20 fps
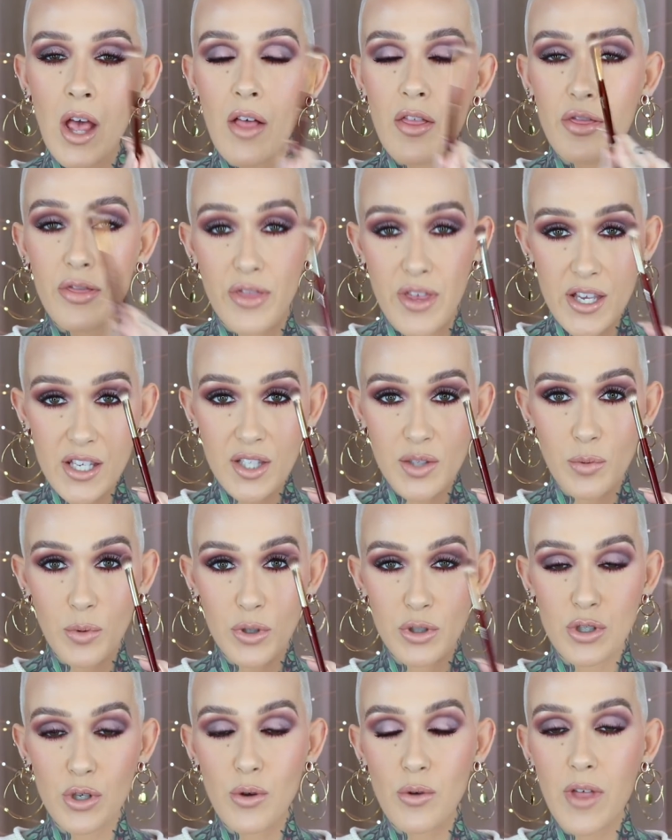this
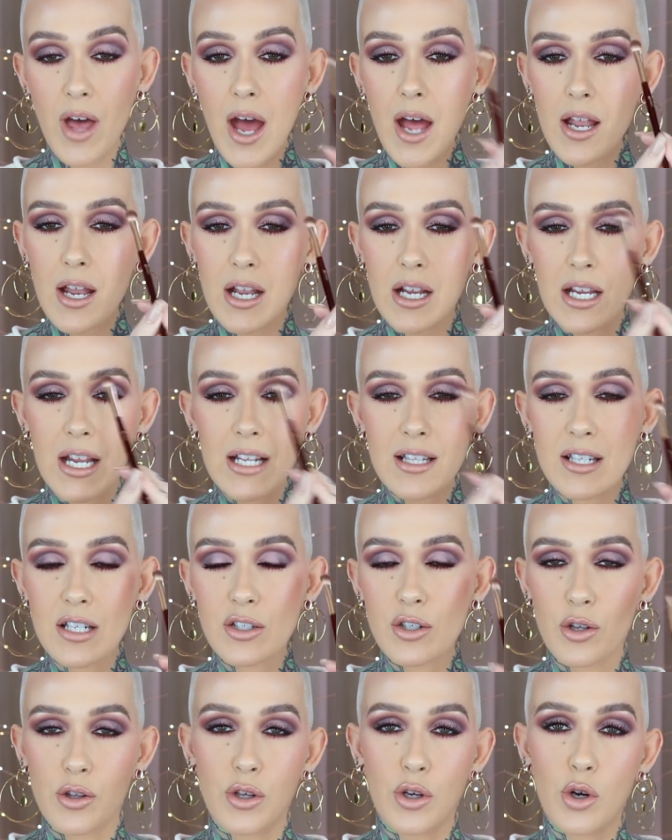will do that. It gets
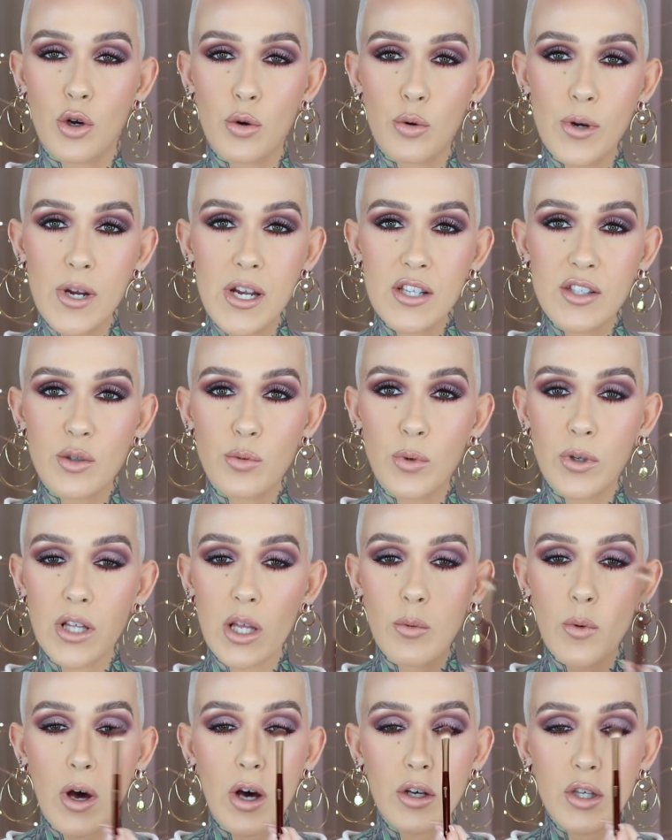into the crease really
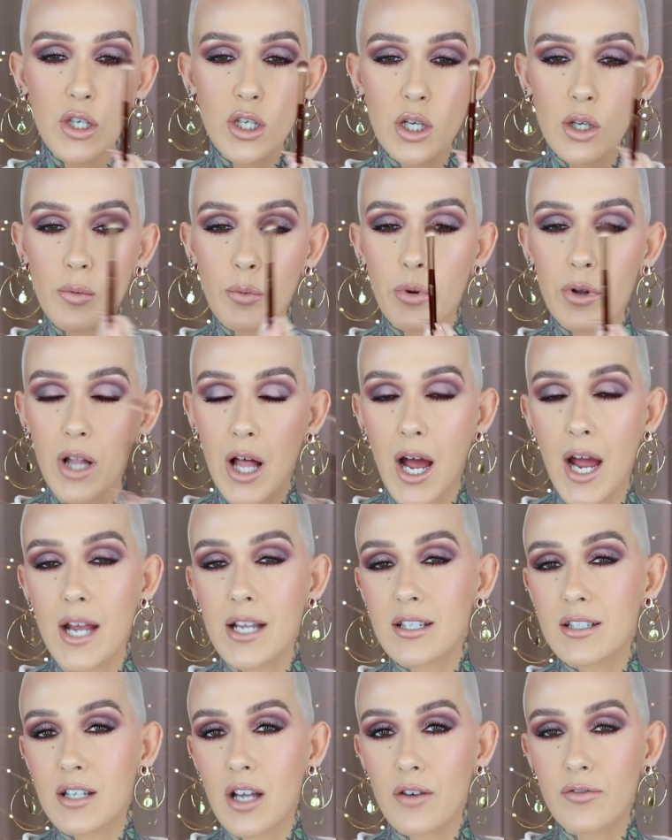well. You can apply
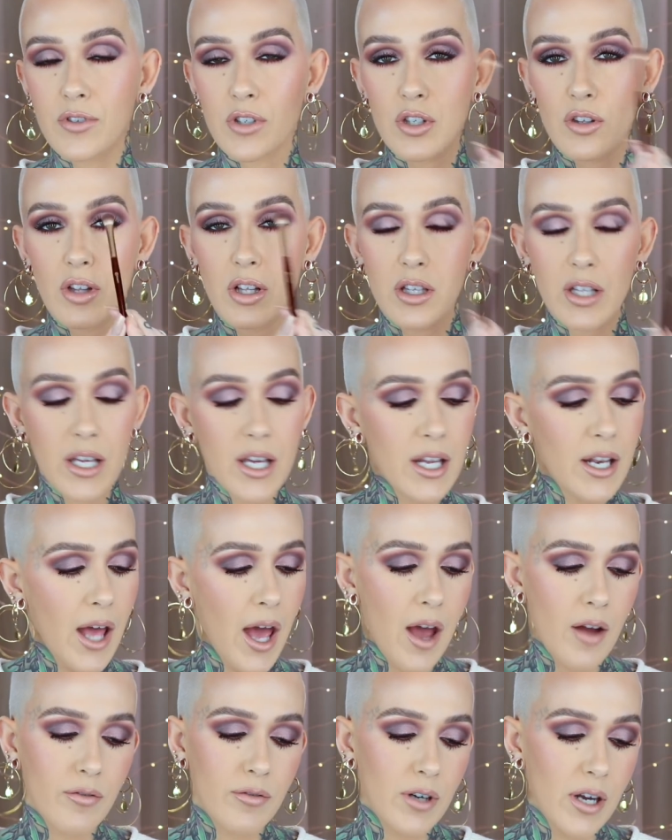stuff to the lid,
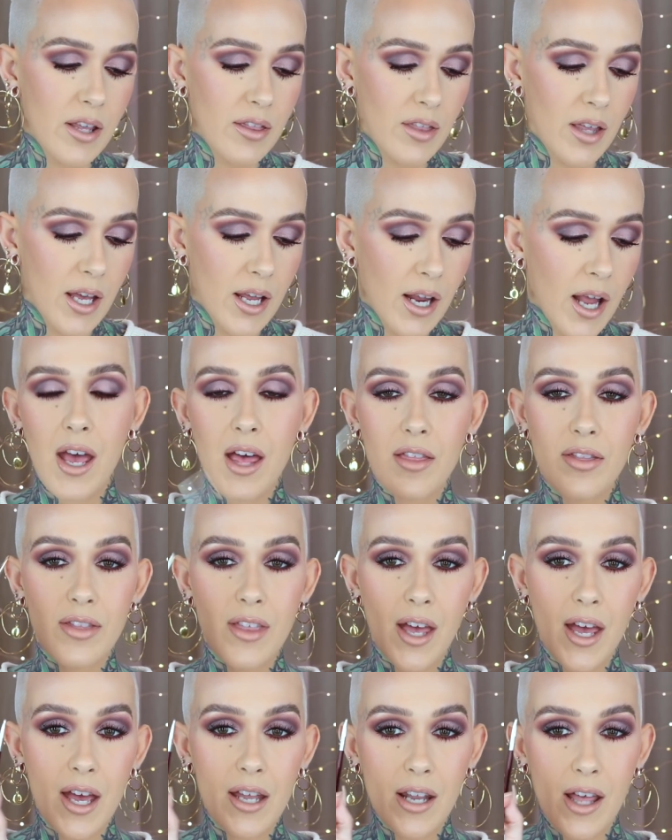everything. And
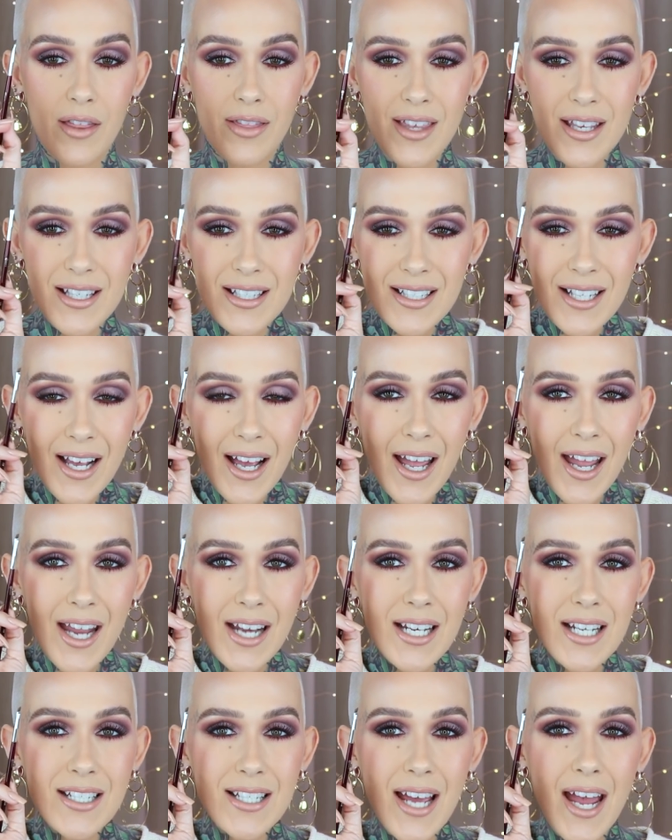then this
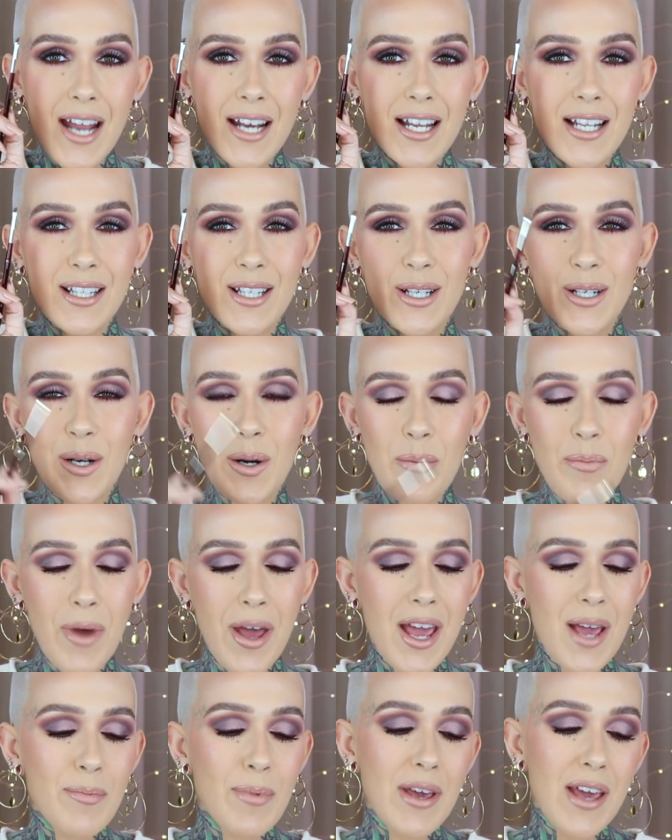tiny, tiny little
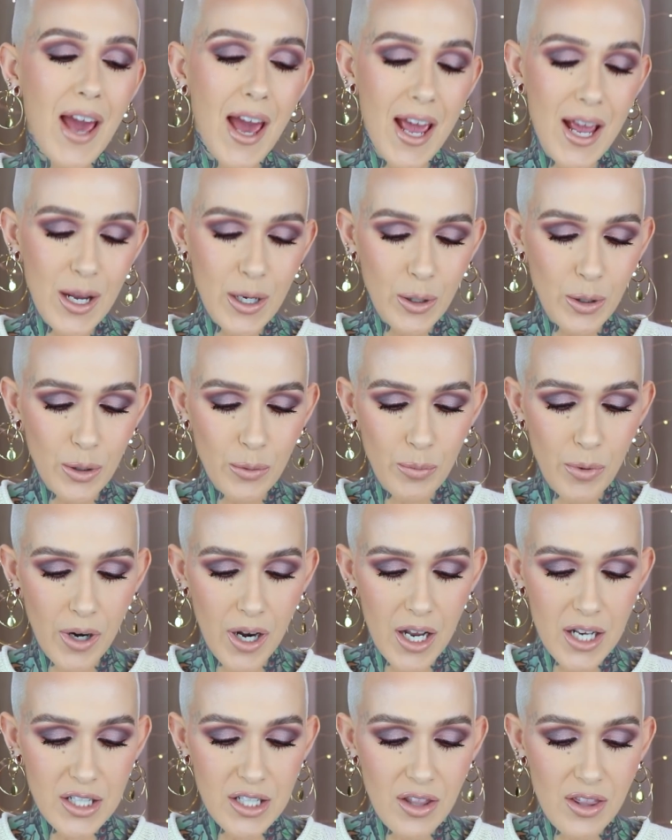baby angled
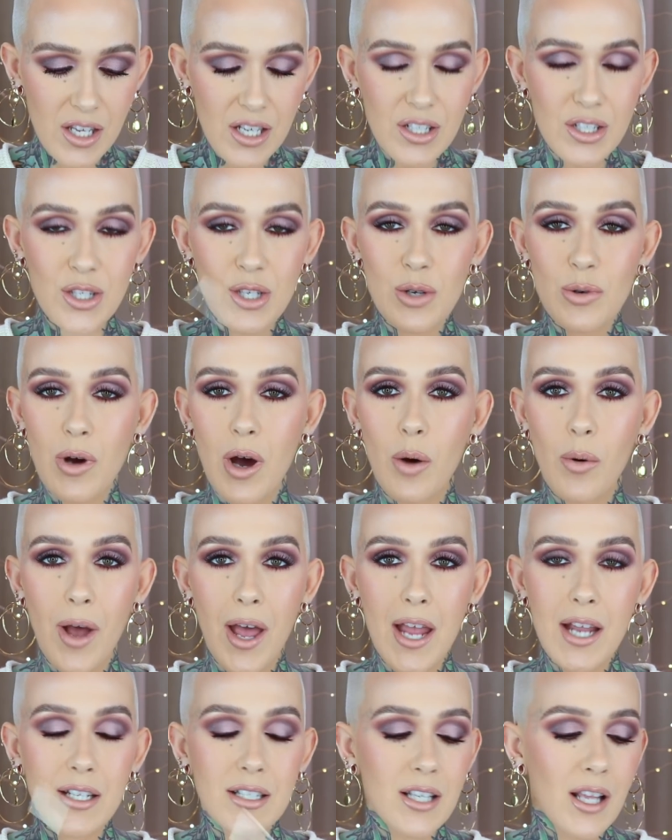brush, the
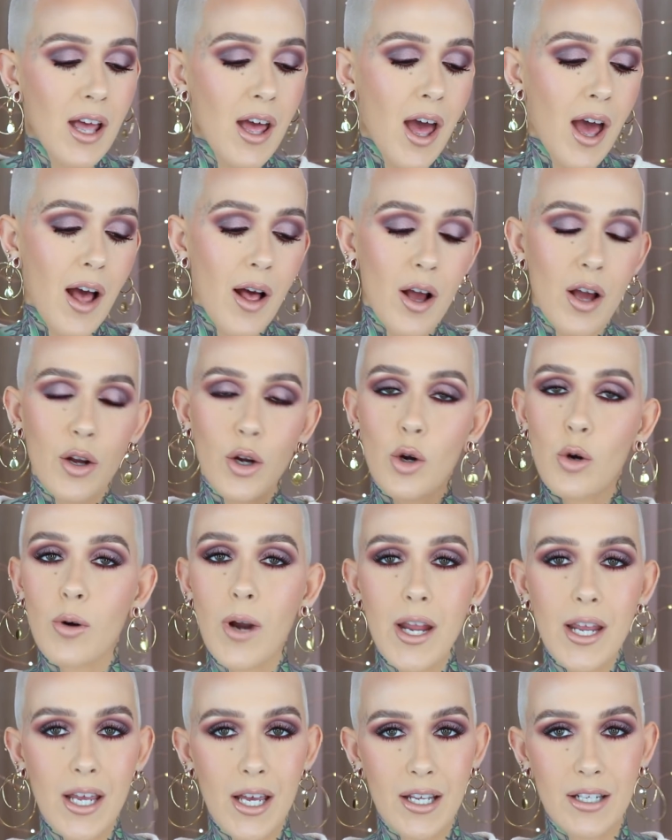208,
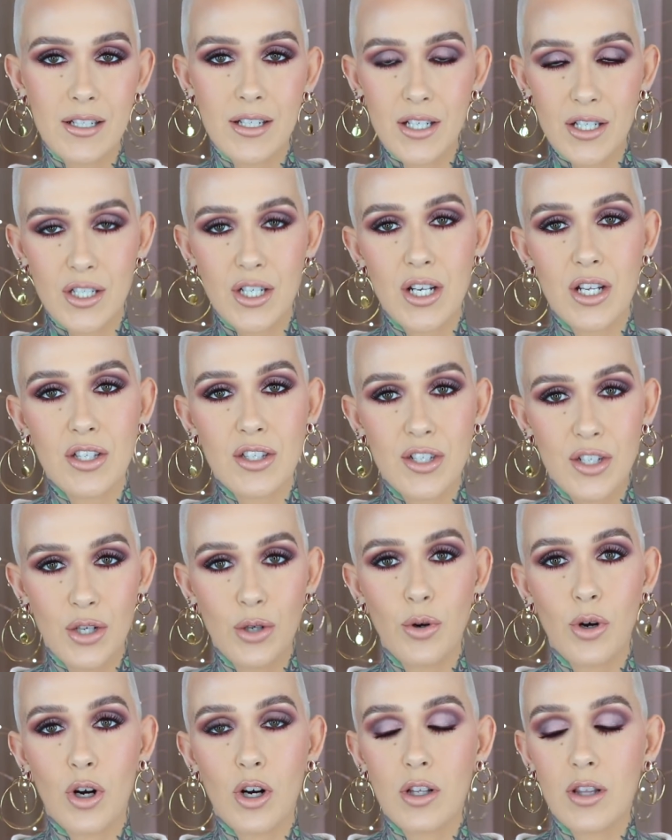great additions
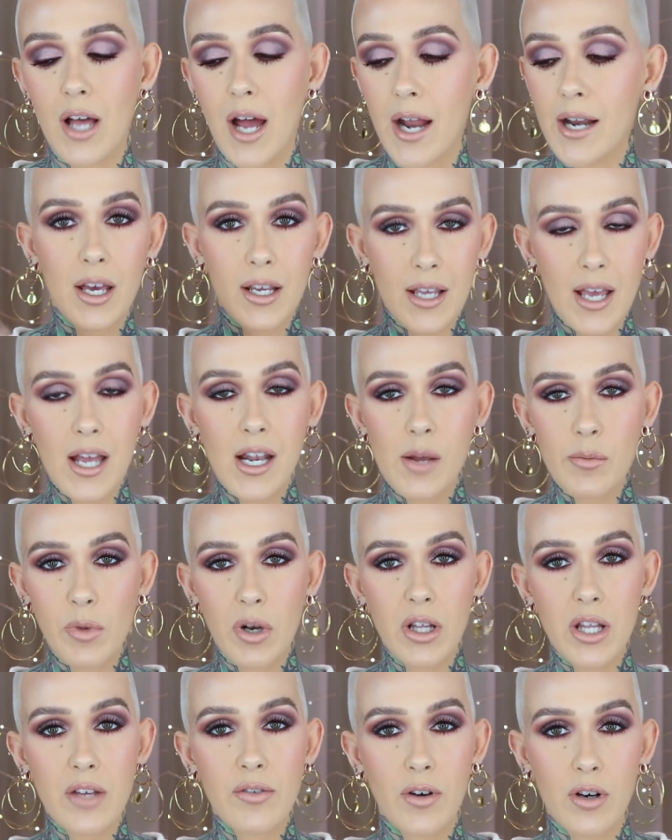to her line. Again, I'm going to
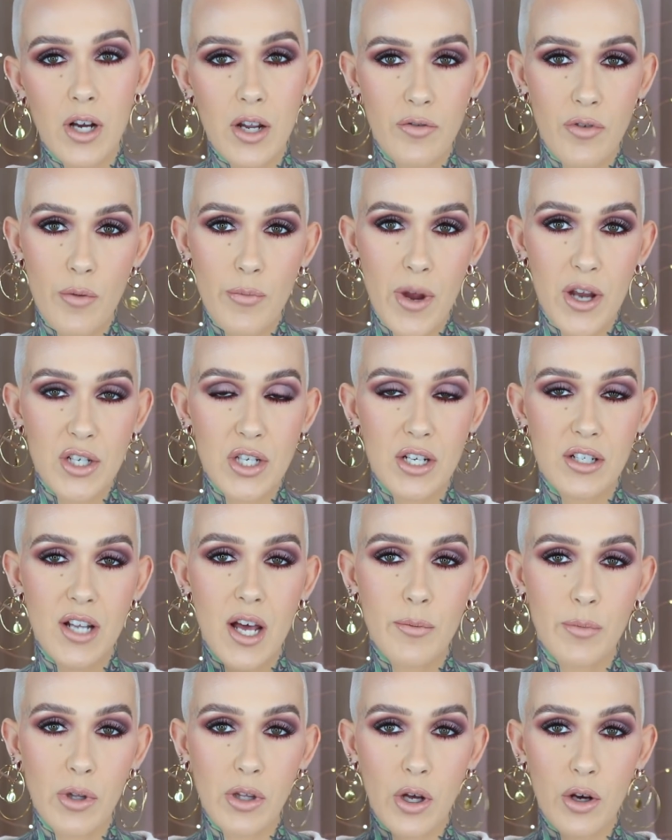leave her information
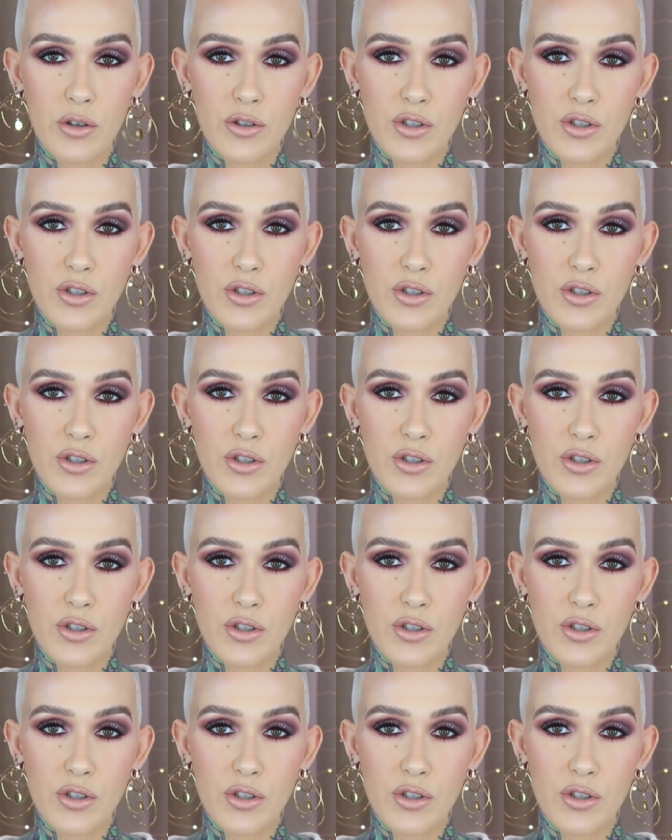down below